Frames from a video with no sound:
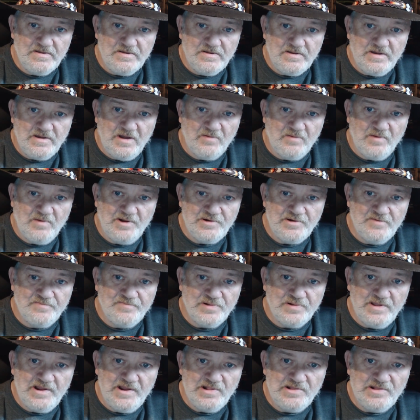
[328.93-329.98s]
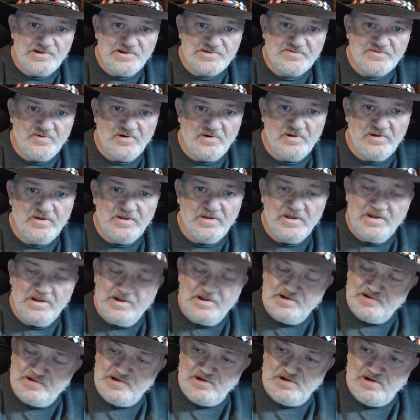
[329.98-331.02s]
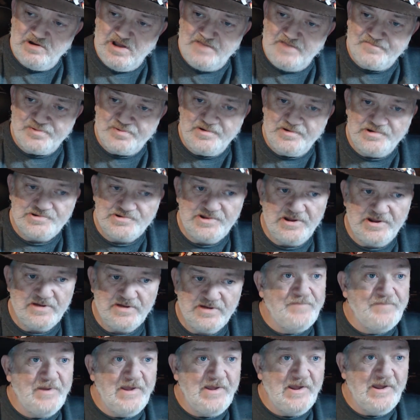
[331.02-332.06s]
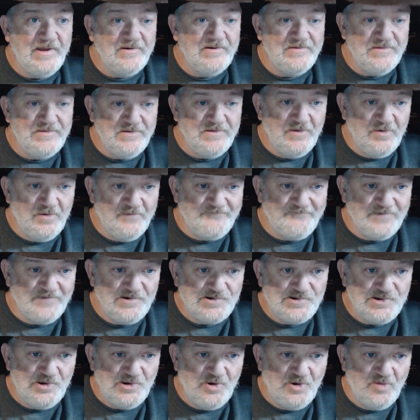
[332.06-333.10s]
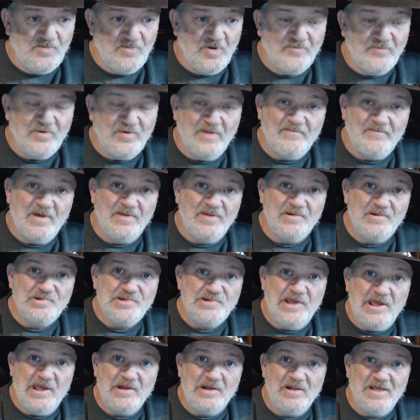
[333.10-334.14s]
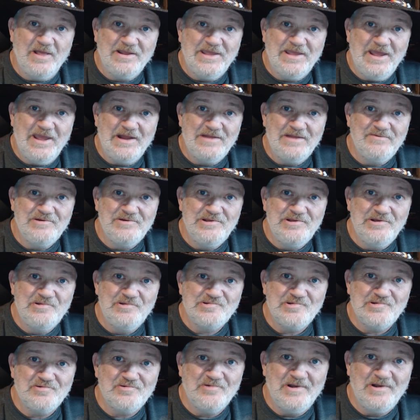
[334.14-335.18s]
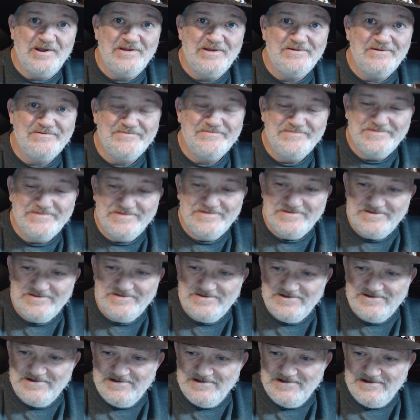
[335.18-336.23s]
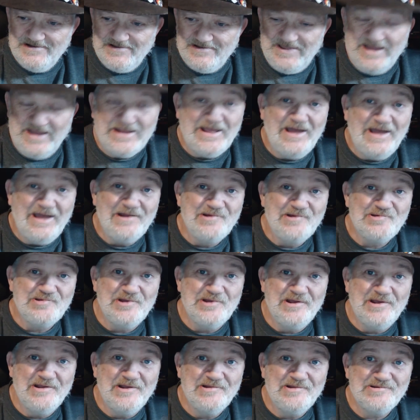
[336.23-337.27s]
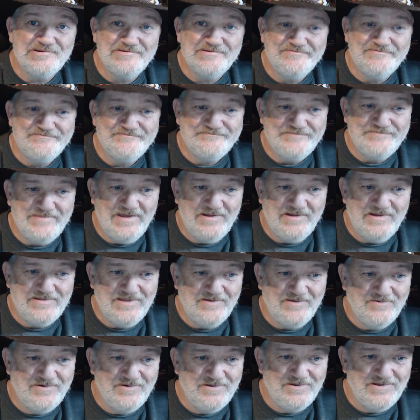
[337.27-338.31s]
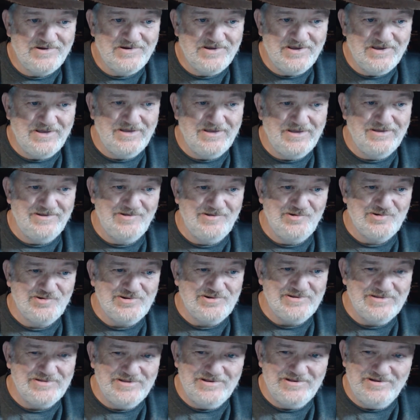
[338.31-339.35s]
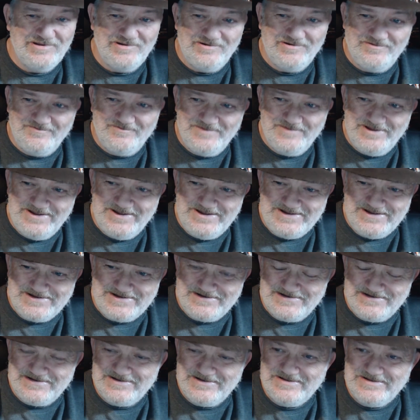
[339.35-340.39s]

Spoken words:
I'll run your playlist for you. Nero, I appreciate it. Paying you for Zoom over at my other channel, I can't even use it, right? That kind of stinks. That really does. Oh man.